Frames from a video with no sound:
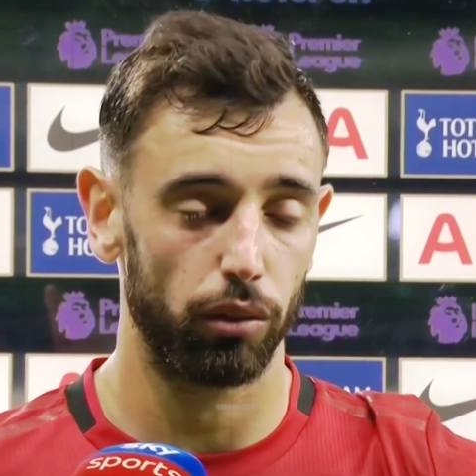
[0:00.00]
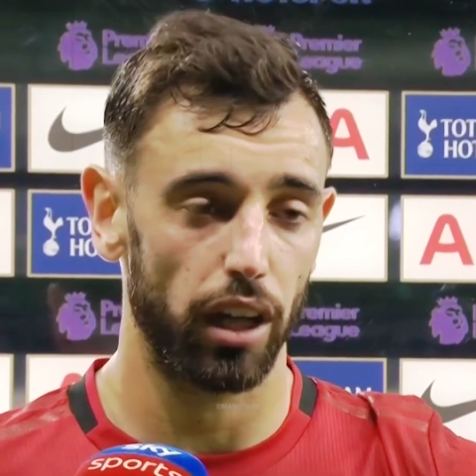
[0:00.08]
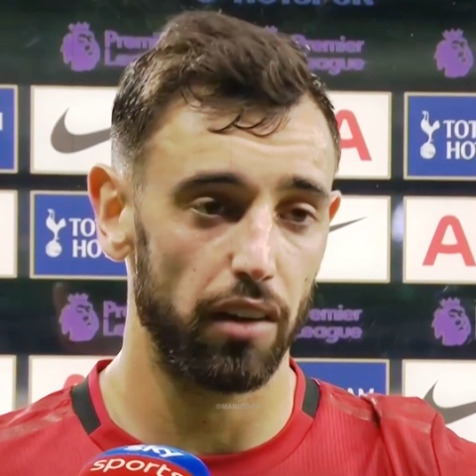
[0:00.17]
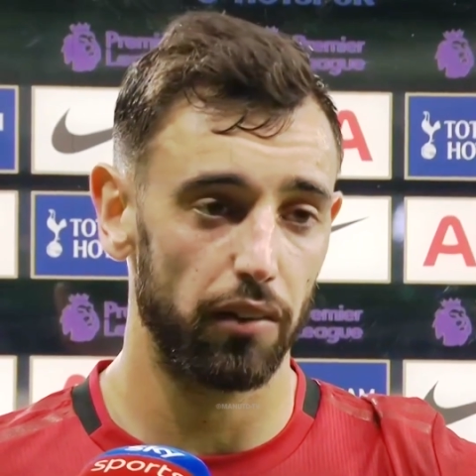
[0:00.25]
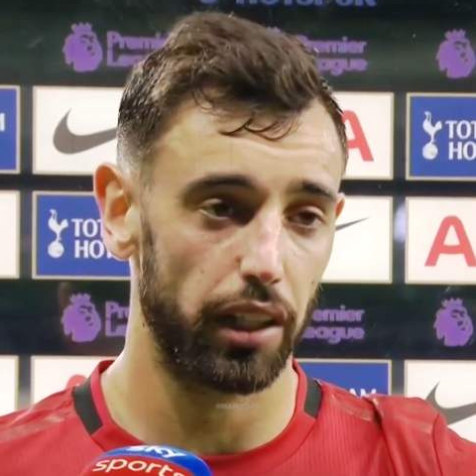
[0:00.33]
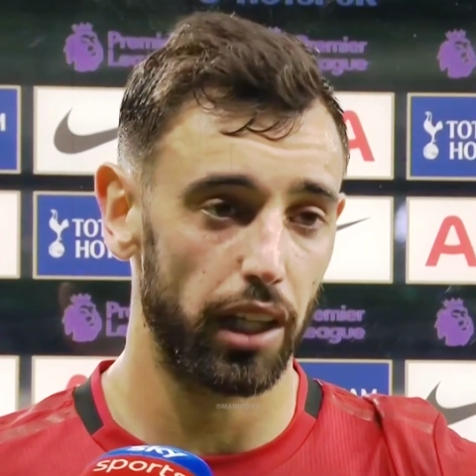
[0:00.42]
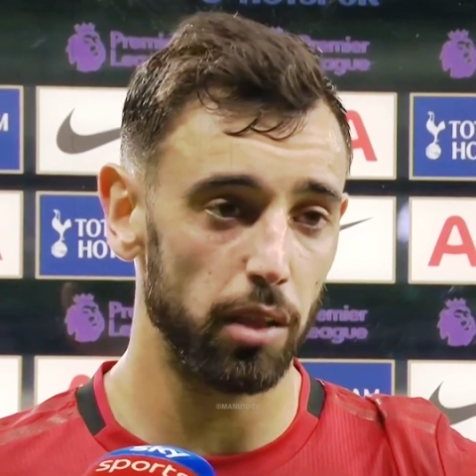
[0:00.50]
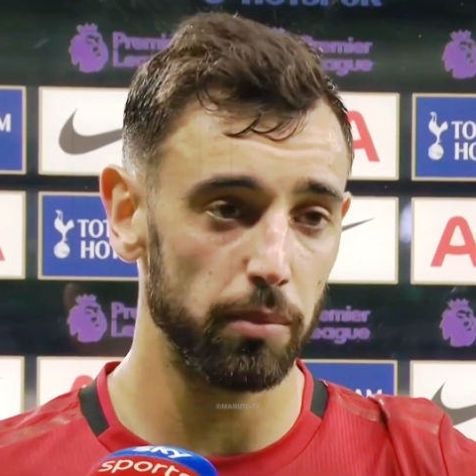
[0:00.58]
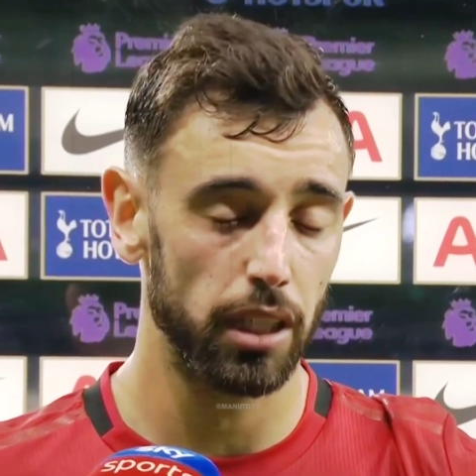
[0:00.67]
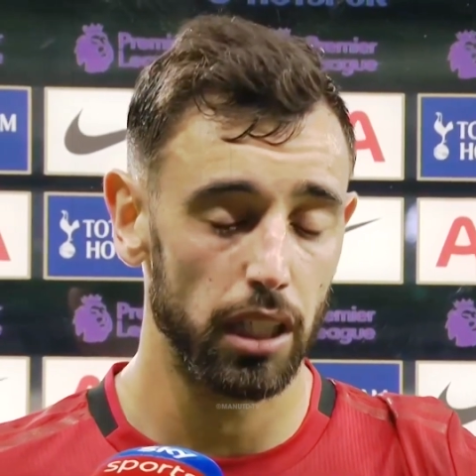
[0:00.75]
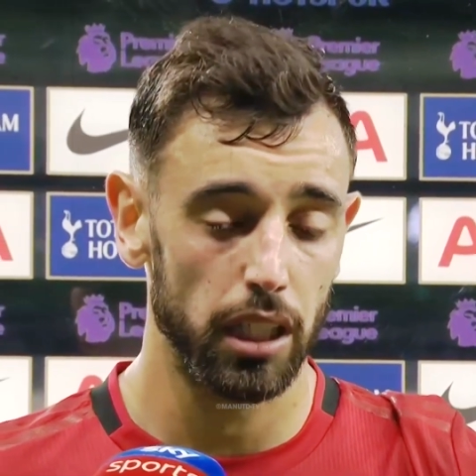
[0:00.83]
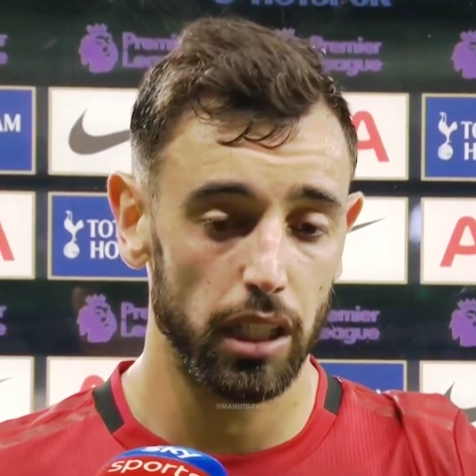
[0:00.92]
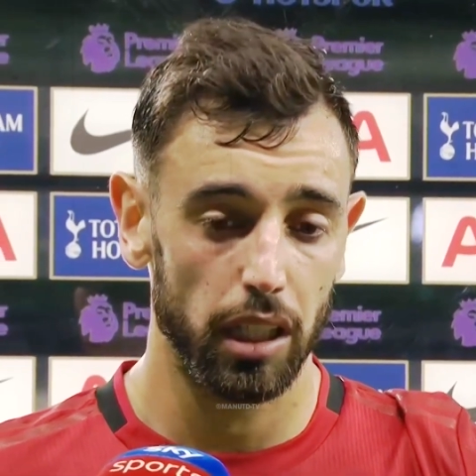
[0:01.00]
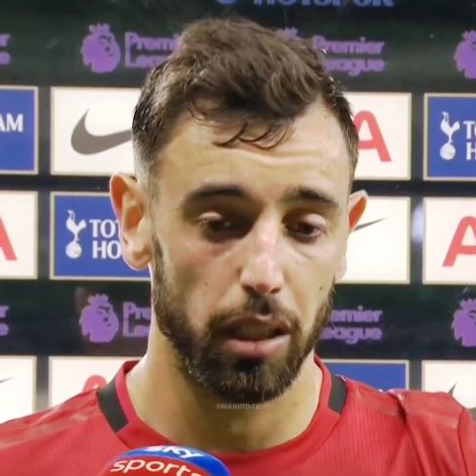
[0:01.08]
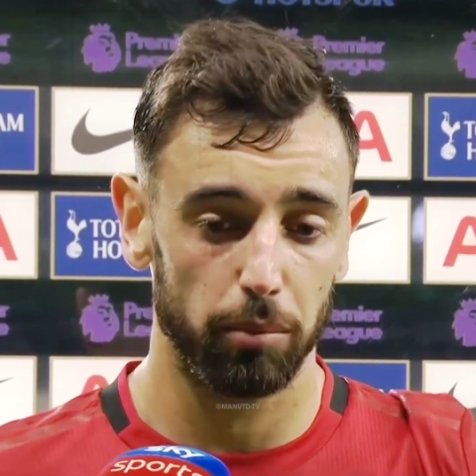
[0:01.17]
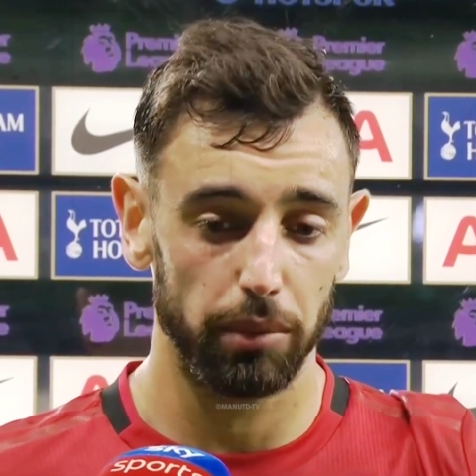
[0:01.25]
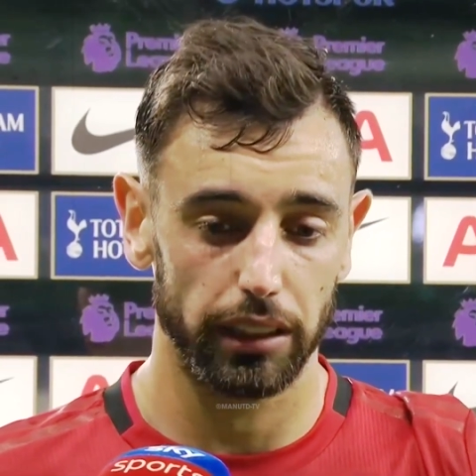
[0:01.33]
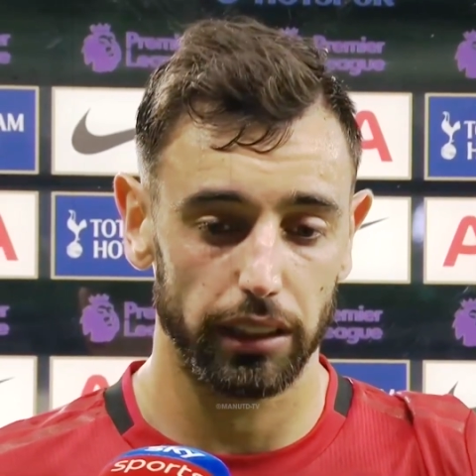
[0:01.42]
every game,
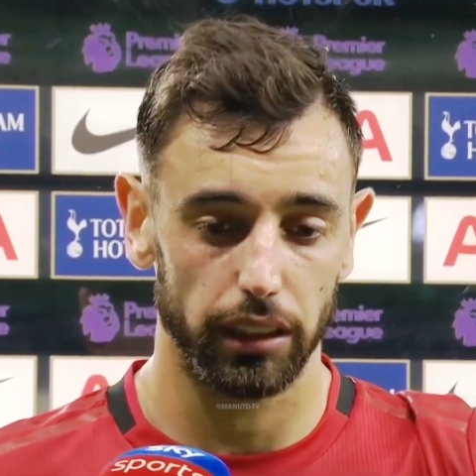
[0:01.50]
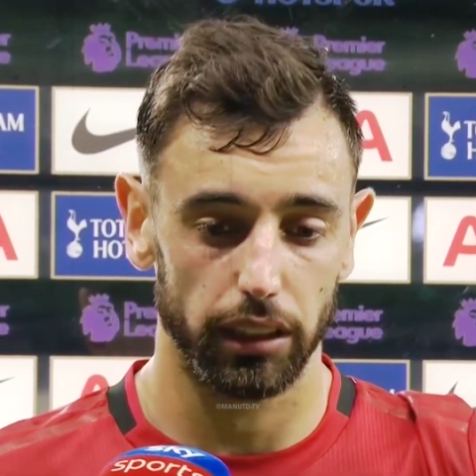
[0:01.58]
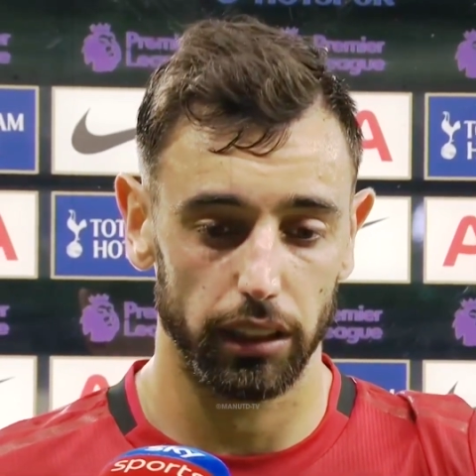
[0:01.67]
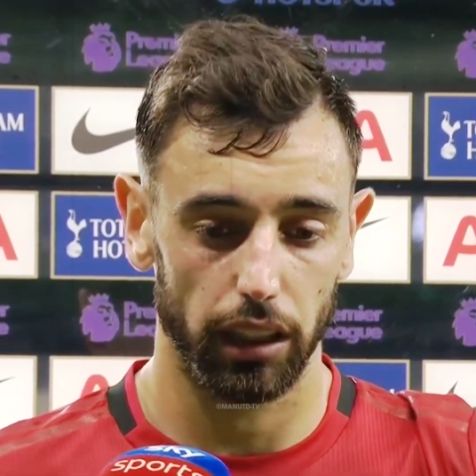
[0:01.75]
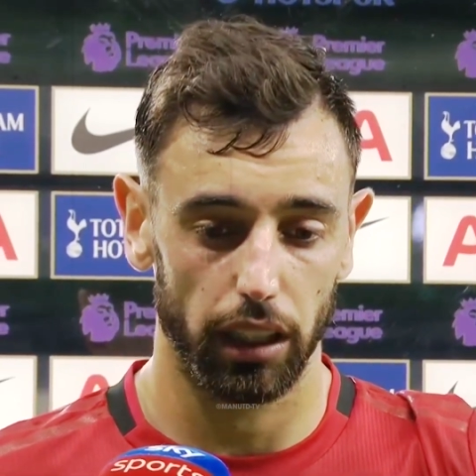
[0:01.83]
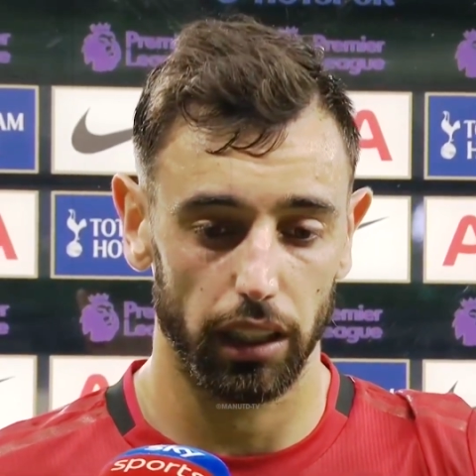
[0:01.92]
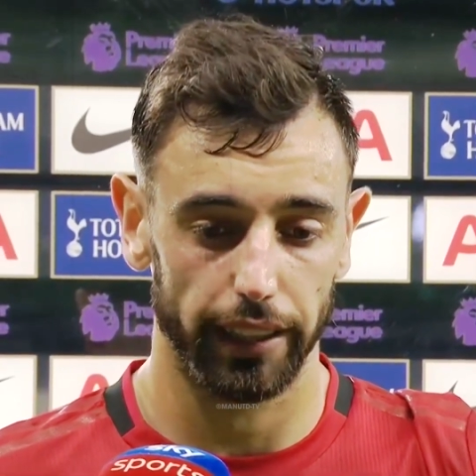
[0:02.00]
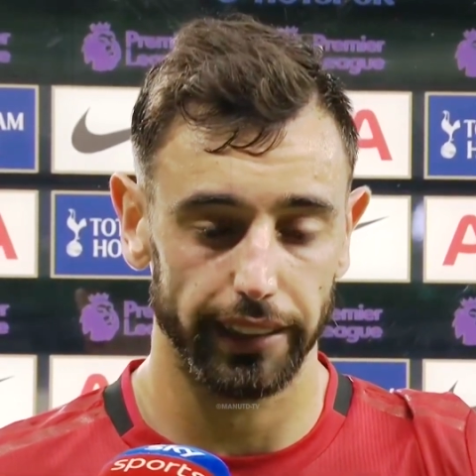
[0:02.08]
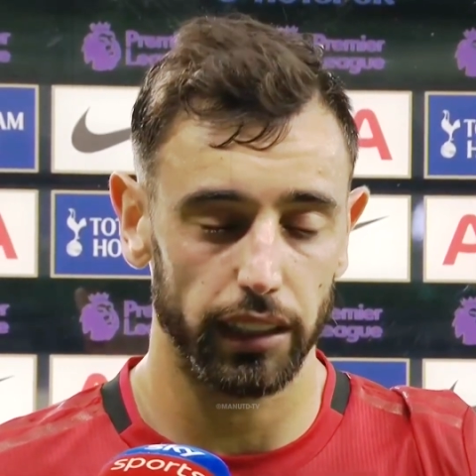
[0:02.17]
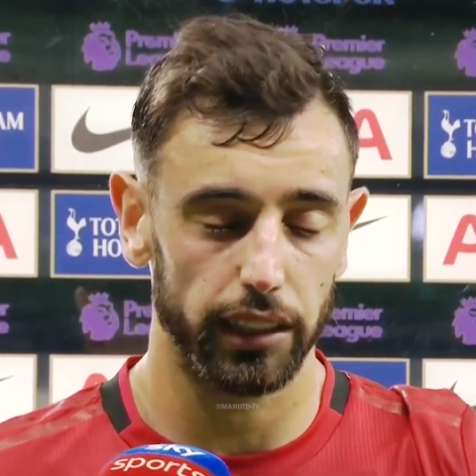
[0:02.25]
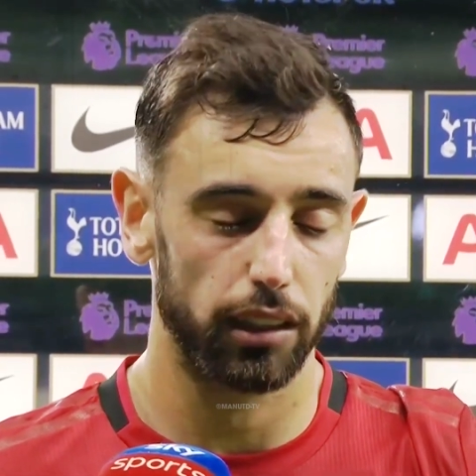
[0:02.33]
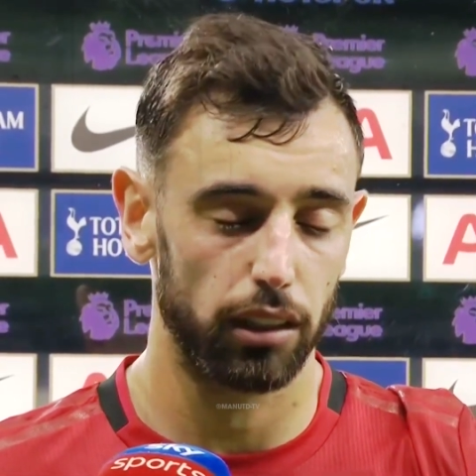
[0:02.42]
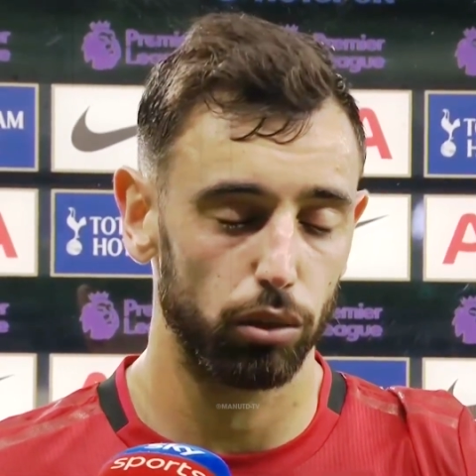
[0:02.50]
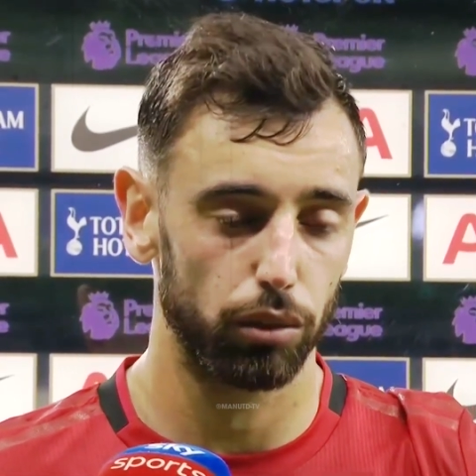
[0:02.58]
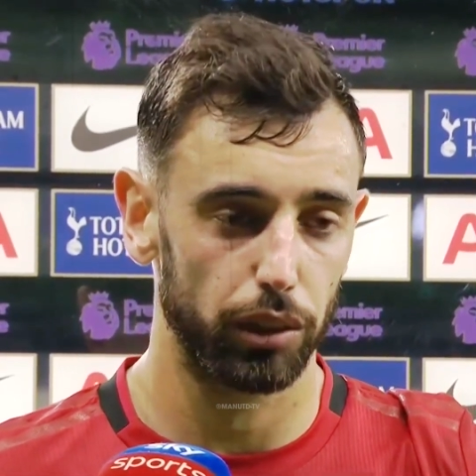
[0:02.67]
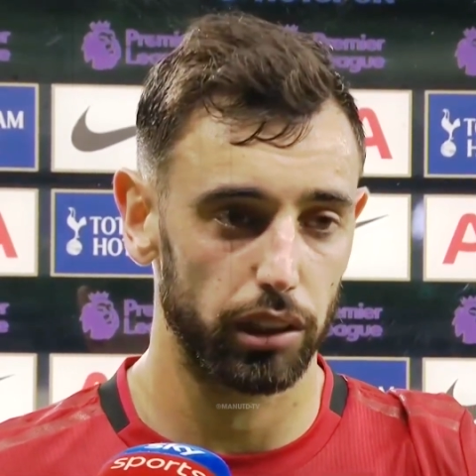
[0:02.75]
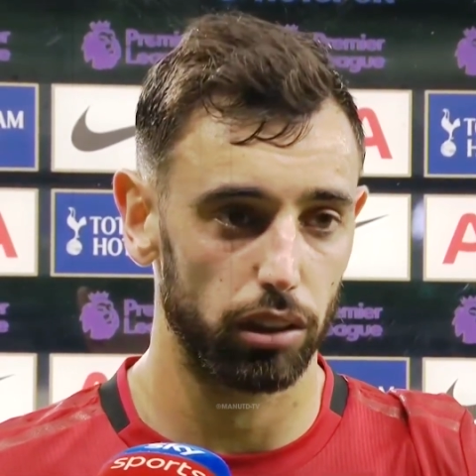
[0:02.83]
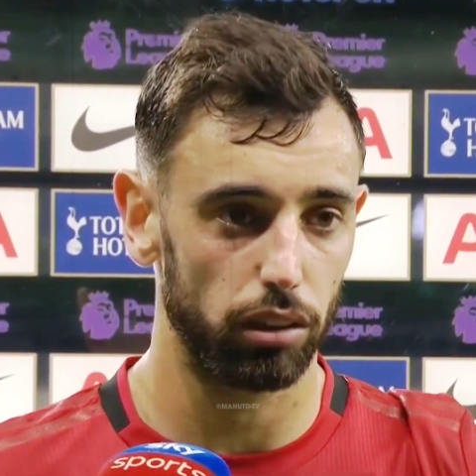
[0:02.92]
but I think it's a good
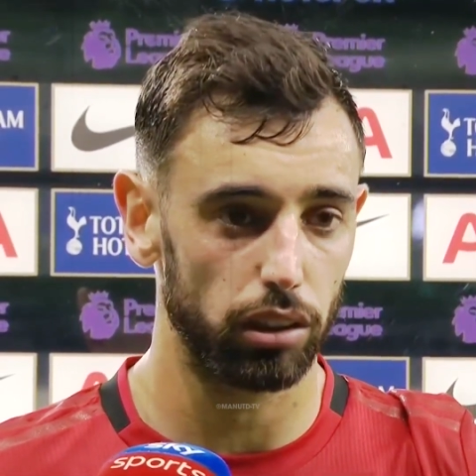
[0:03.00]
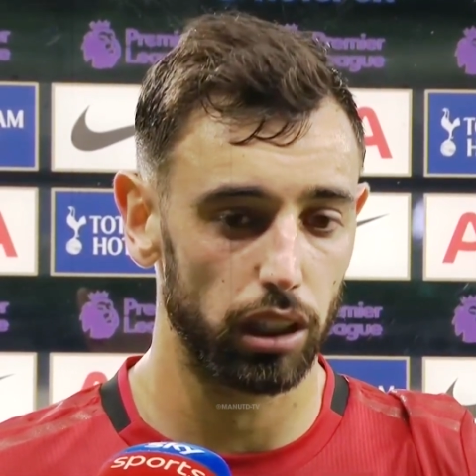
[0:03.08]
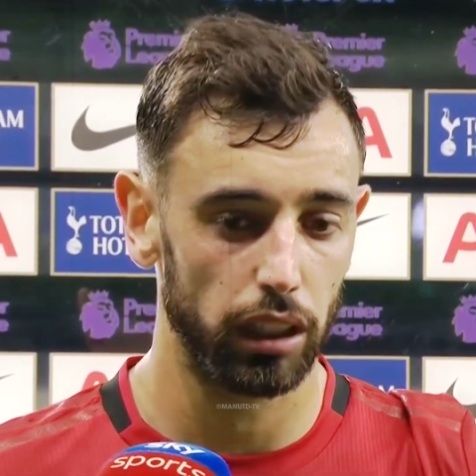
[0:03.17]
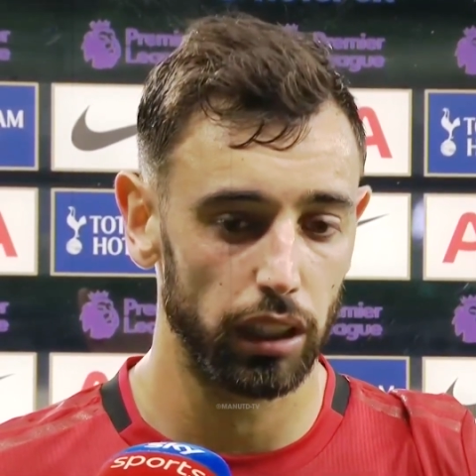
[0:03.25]
result.